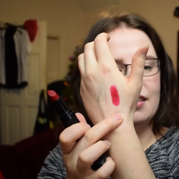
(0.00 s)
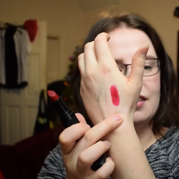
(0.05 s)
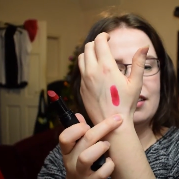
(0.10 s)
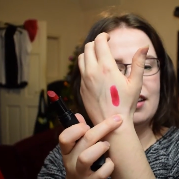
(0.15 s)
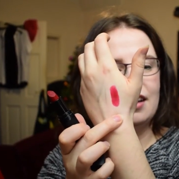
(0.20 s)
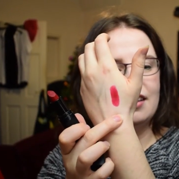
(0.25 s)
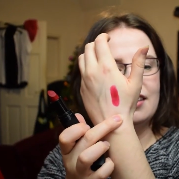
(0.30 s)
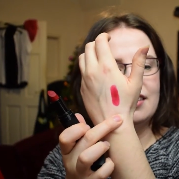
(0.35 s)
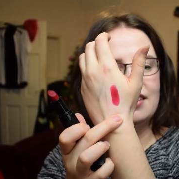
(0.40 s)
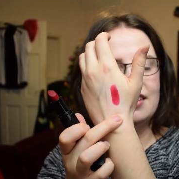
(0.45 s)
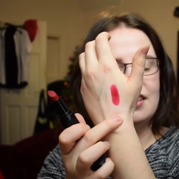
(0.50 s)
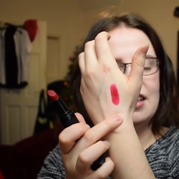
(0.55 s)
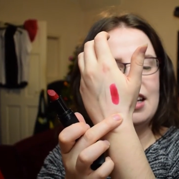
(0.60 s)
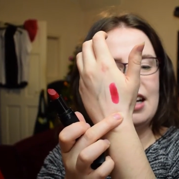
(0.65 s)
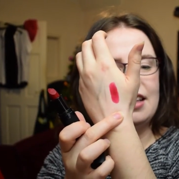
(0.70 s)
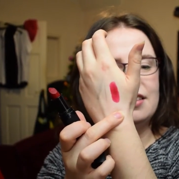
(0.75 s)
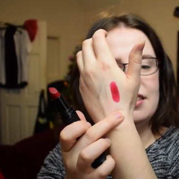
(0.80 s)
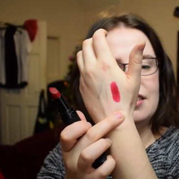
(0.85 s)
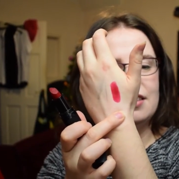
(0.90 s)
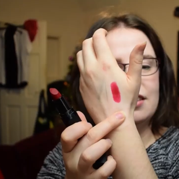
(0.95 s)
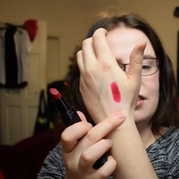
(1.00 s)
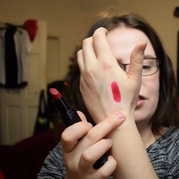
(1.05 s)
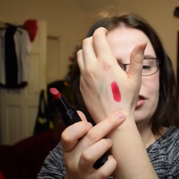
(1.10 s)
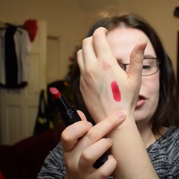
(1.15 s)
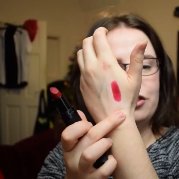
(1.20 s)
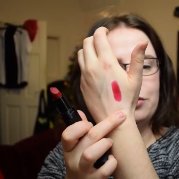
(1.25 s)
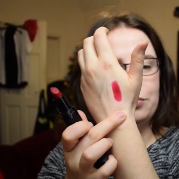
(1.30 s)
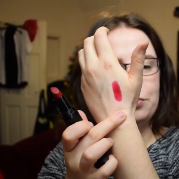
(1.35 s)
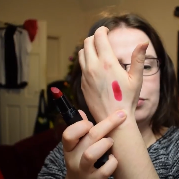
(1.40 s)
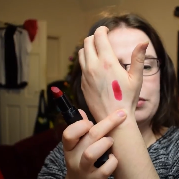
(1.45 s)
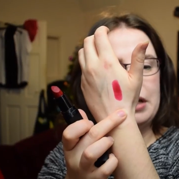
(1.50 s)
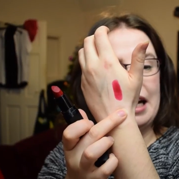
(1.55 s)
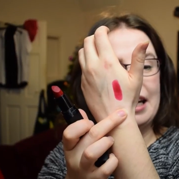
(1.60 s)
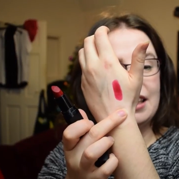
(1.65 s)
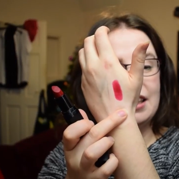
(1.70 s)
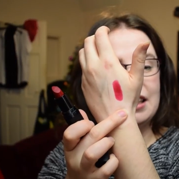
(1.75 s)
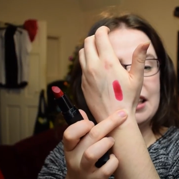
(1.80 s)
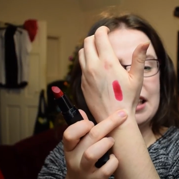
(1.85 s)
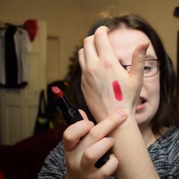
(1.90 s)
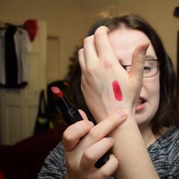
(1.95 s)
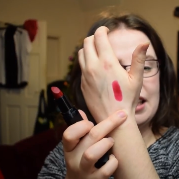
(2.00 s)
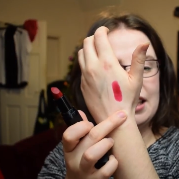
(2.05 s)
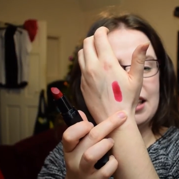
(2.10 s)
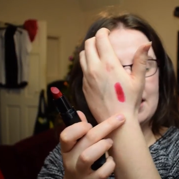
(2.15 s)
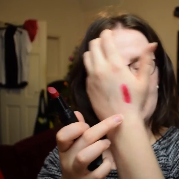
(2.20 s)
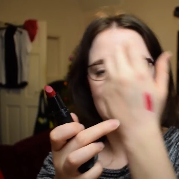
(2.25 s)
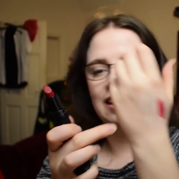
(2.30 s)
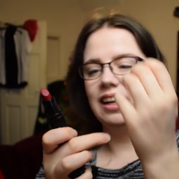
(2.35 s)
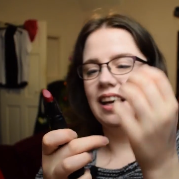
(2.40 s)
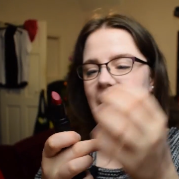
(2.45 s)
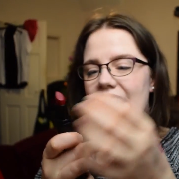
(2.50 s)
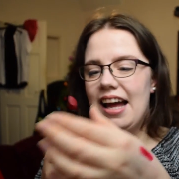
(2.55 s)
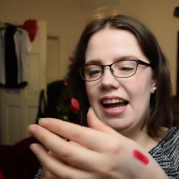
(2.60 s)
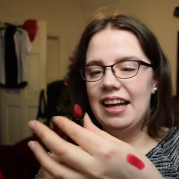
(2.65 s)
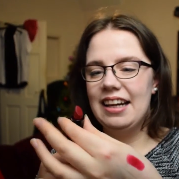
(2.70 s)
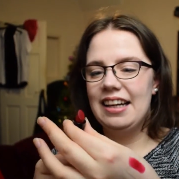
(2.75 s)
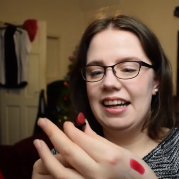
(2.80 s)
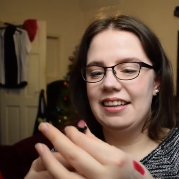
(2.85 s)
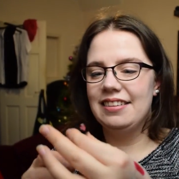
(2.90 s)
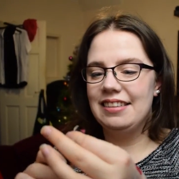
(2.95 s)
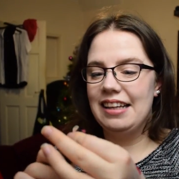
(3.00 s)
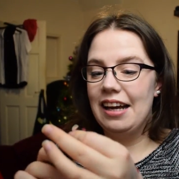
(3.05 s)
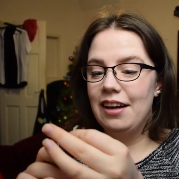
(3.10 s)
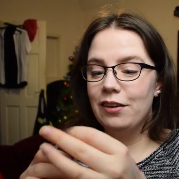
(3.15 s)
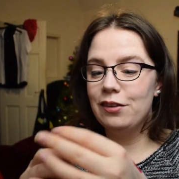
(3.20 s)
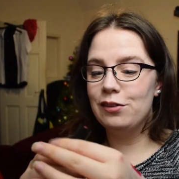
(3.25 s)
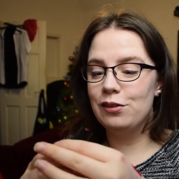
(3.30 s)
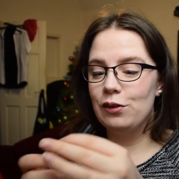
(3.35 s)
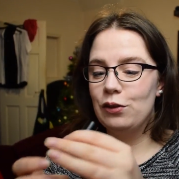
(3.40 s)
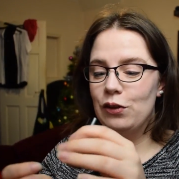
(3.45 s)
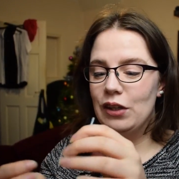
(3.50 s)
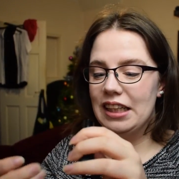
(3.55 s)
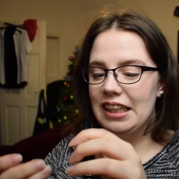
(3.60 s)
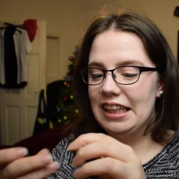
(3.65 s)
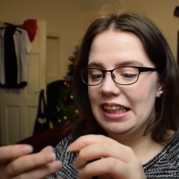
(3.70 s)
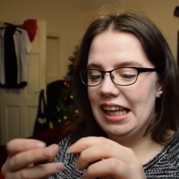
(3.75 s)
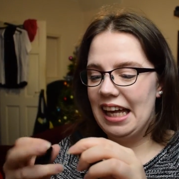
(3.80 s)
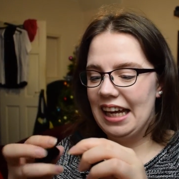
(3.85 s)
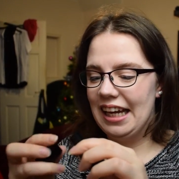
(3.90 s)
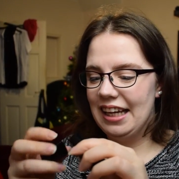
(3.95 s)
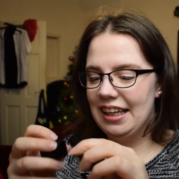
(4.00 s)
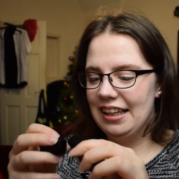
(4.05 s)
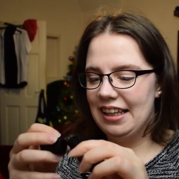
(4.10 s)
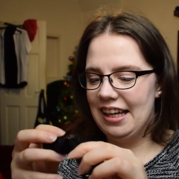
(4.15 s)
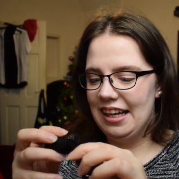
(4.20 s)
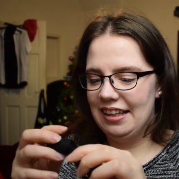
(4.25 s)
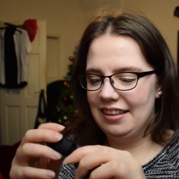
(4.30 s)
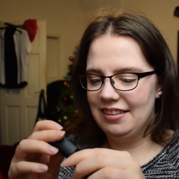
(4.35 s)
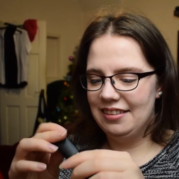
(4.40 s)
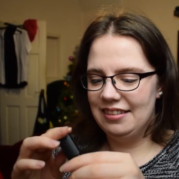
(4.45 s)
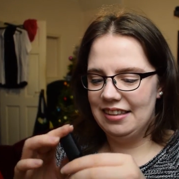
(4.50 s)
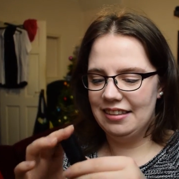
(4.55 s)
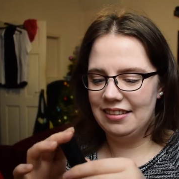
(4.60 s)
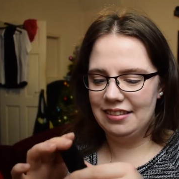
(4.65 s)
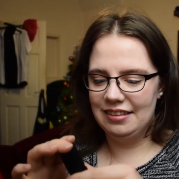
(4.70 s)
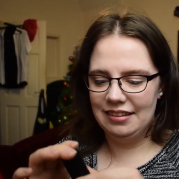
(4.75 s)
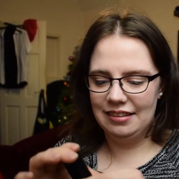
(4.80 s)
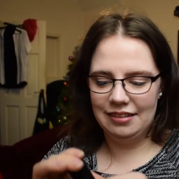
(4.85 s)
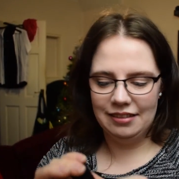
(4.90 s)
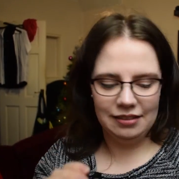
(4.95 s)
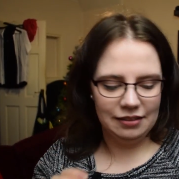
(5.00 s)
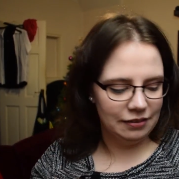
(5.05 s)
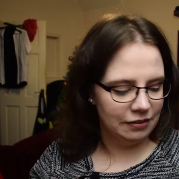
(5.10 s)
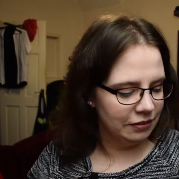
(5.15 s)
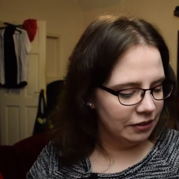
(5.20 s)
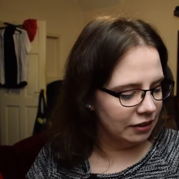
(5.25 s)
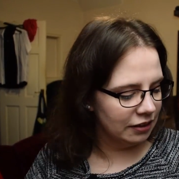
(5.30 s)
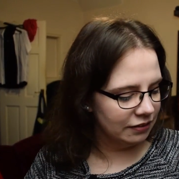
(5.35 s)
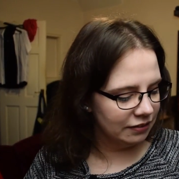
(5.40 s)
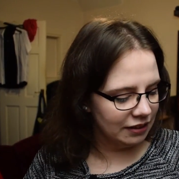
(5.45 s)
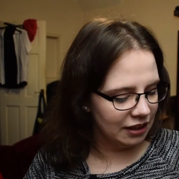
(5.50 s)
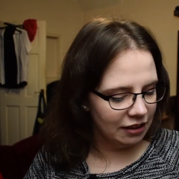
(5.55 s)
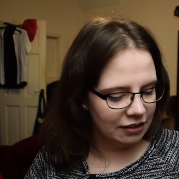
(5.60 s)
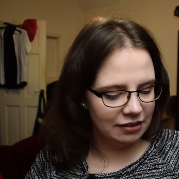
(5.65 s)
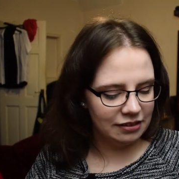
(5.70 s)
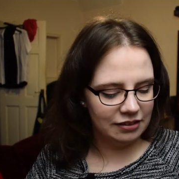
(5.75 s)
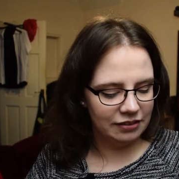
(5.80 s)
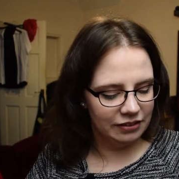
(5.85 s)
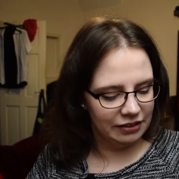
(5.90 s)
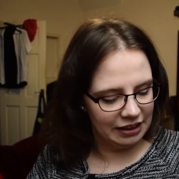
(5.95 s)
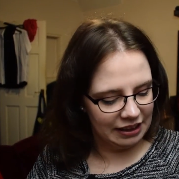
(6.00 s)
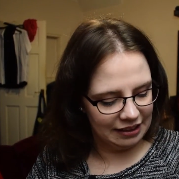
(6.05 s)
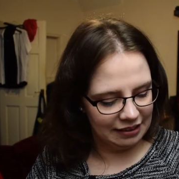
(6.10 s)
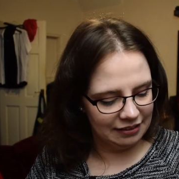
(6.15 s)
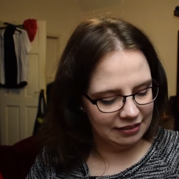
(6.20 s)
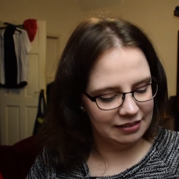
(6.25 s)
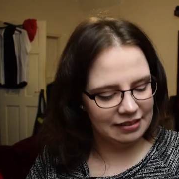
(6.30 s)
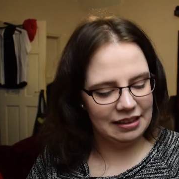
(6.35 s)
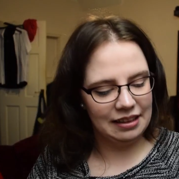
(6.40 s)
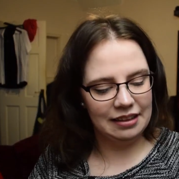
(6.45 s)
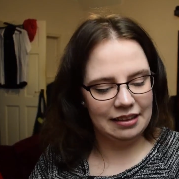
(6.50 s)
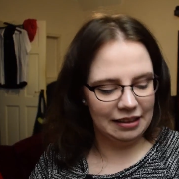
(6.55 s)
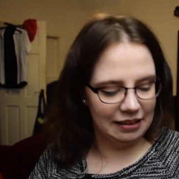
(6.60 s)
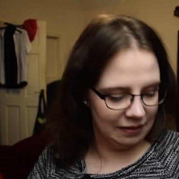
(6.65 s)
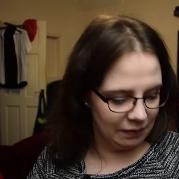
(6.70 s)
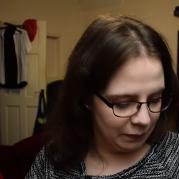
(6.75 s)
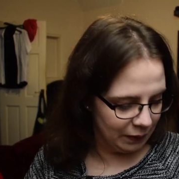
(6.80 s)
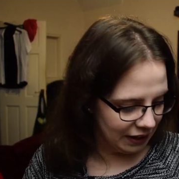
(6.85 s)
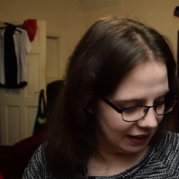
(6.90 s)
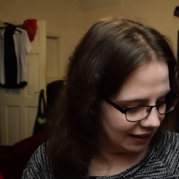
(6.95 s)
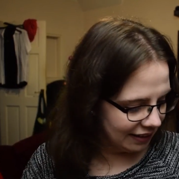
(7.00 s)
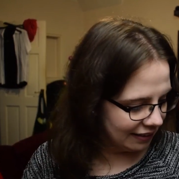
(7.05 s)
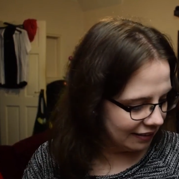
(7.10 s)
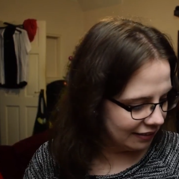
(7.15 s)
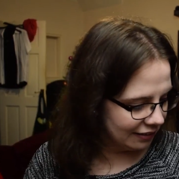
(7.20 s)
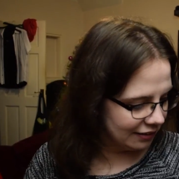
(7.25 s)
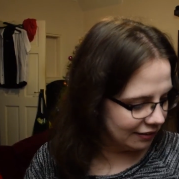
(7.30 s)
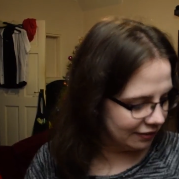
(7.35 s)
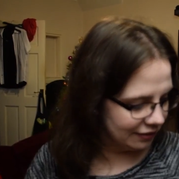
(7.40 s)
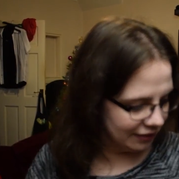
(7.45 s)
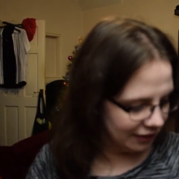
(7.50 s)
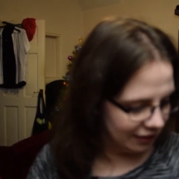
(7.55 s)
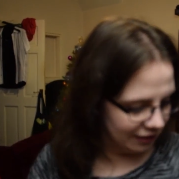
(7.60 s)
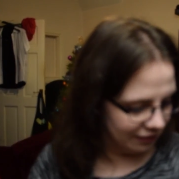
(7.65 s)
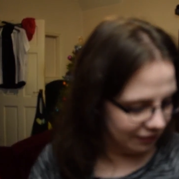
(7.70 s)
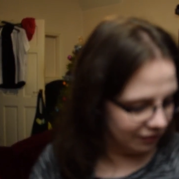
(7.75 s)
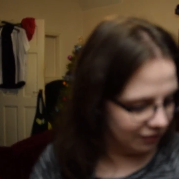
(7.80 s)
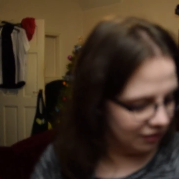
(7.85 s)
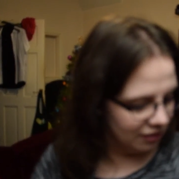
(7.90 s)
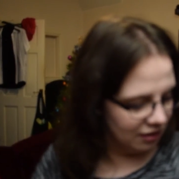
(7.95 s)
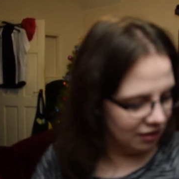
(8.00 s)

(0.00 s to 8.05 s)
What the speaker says: and nice and dramatic. And yes, I also really like that it says it's full of lots of things that are going to be good for you.